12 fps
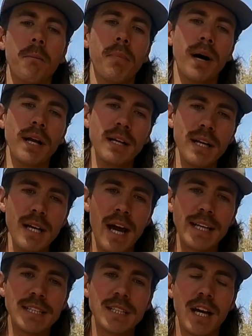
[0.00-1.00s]
But
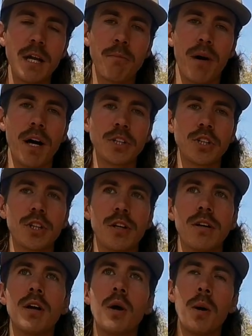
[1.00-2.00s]
nice tight
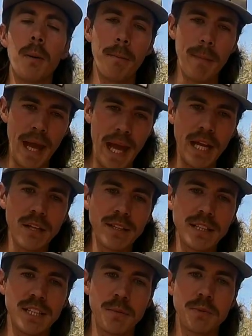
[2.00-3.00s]
posture,
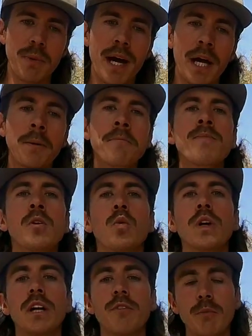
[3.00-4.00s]
angling the tips back
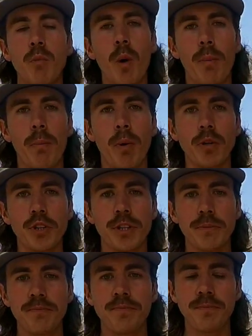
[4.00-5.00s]
will give you more propulsion.